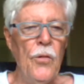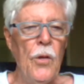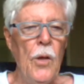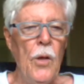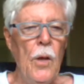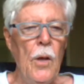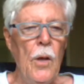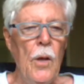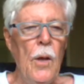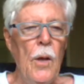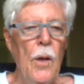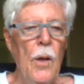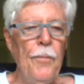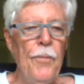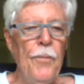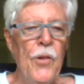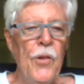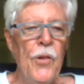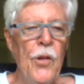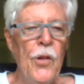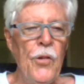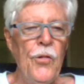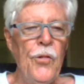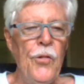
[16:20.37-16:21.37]
it
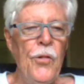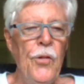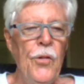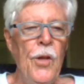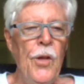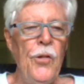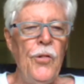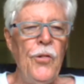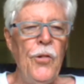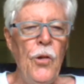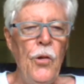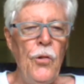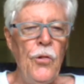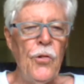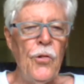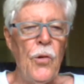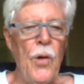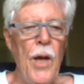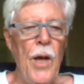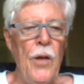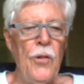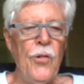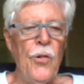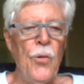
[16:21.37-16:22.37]
says this user
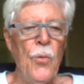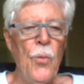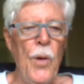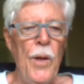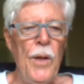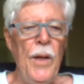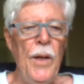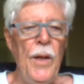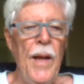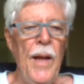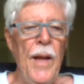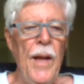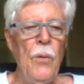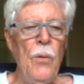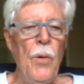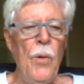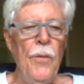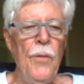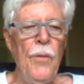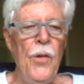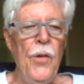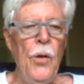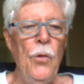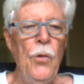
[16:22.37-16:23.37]
hasn't written any
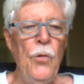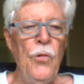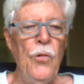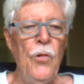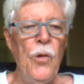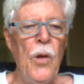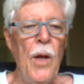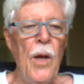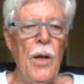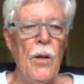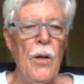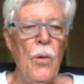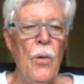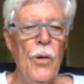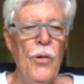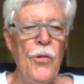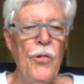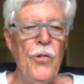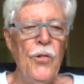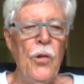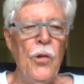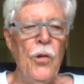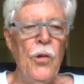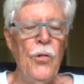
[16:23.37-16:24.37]
reviews yet or has
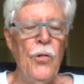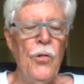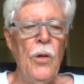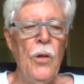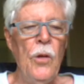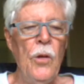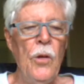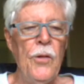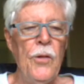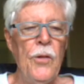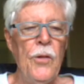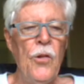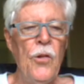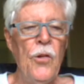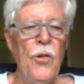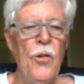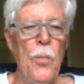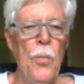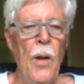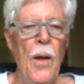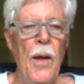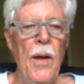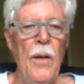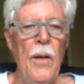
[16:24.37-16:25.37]
chosen not to
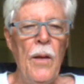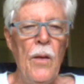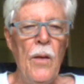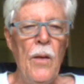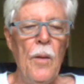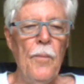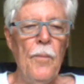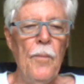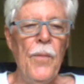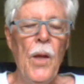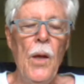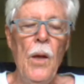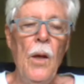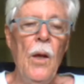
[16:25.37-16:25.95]
display them.